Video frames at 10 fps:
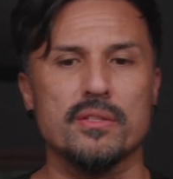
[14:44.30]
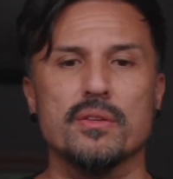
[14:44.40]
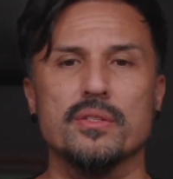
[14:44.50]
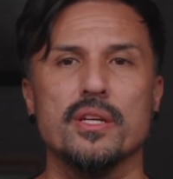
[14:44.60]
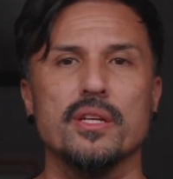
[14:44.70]

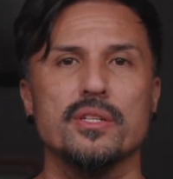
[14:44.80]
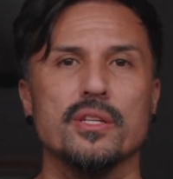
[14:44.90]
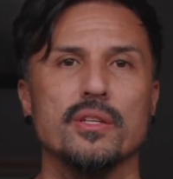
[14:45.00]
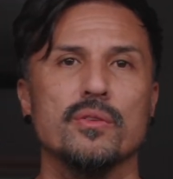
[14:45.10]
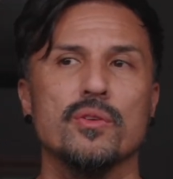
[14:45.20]

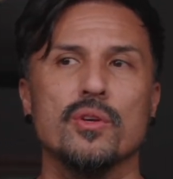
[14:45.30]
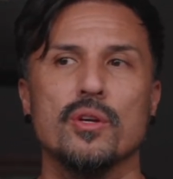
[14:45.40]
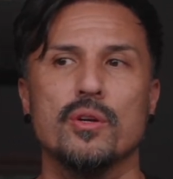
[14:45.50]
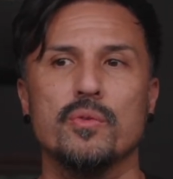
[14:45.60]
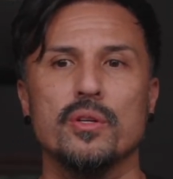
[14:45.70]
association
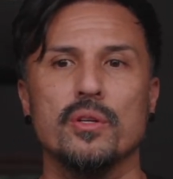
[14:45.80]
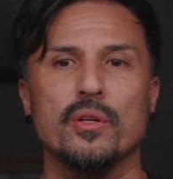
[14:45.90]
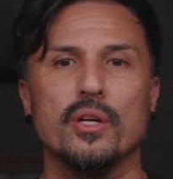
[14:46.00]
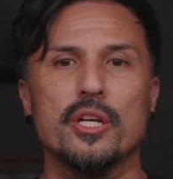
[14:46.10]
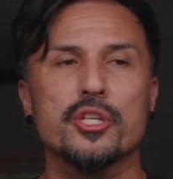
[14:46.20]

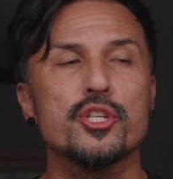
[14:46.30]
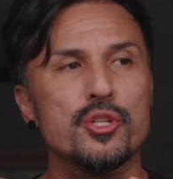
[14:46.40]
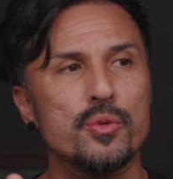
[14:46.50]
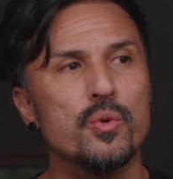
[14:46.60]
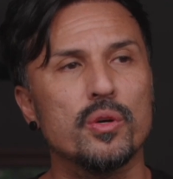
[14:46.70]
will
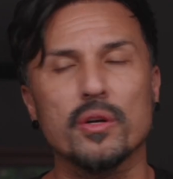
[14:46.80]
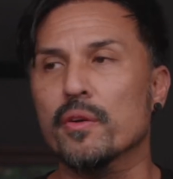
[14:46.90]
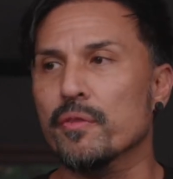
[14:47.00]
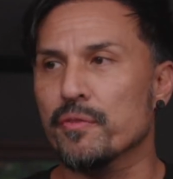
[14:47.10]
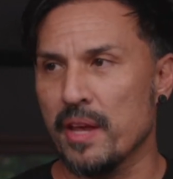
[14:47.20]

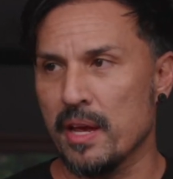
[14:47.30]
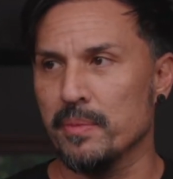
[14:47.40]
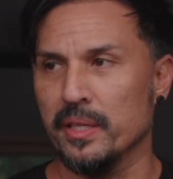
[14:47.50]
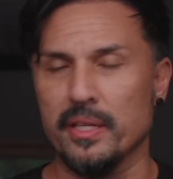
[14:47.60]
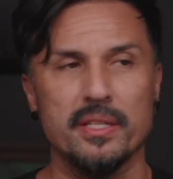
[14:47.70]
assure
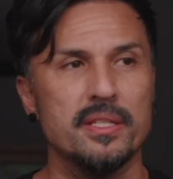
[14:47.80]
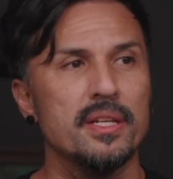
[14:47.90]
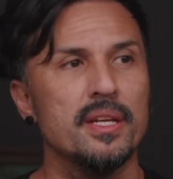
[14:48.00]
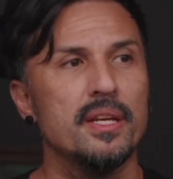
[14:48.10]
families